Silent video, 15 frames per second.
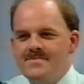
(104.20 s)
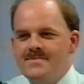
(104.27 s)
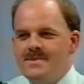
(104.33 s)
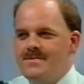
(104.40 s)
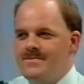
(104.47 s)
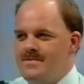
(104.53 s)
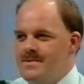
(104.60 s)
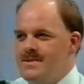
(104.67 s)
tell
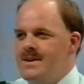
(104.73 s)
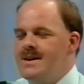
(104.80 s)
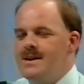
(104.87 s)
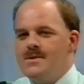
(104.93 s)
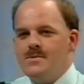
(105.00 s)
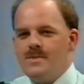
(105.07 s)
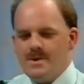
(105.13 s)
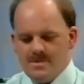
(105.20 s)
us, Jim?
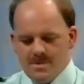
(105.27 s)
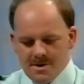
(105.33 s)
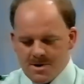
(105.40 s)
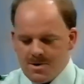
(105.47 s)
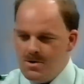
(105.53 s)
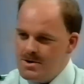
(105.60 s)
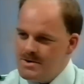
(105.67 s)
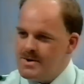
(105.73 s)
Yeah, we got a
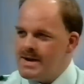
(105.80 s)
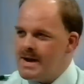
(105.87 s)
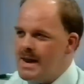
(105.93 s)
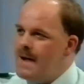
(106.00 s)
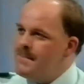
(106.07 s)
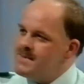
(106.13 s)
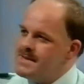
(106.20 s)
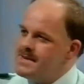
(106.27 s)
call to a
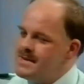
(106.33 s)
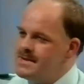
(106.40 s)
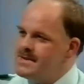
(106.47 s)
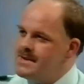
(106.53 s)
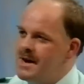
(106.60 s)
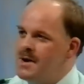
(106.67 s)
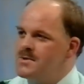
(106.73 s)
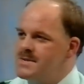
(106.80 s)
collapse in a,
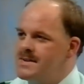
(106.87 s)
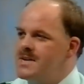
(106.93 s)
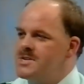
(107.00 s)
a house in